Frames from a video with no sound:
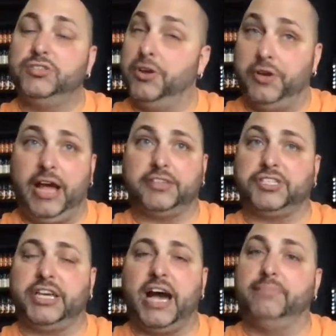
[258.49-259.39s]
Don't know how she
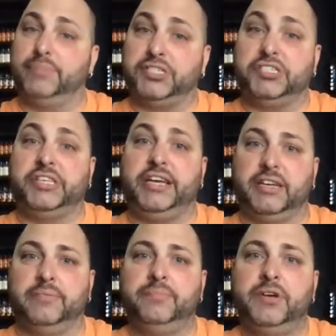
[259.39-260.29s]
got them, but she's eating
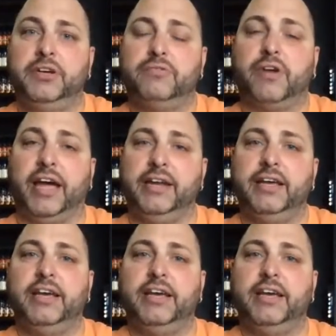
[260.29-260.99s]
them, right?